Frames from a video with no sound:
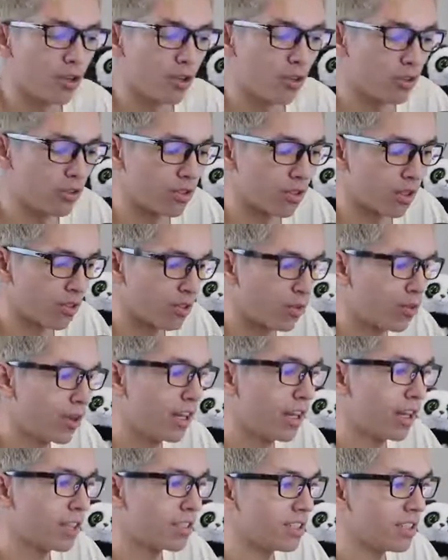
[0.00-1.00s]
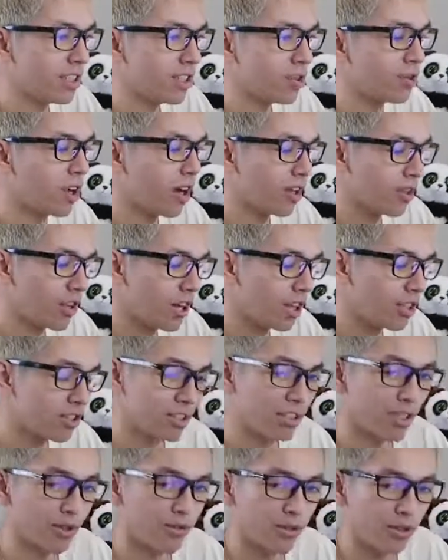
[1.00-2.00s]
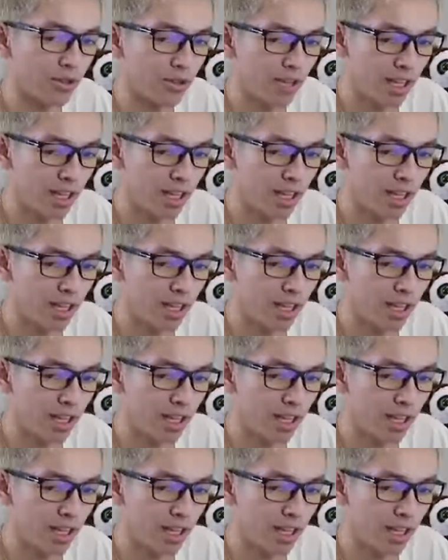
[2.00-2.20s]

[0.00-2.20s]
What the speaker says: In 2019, you got to look different.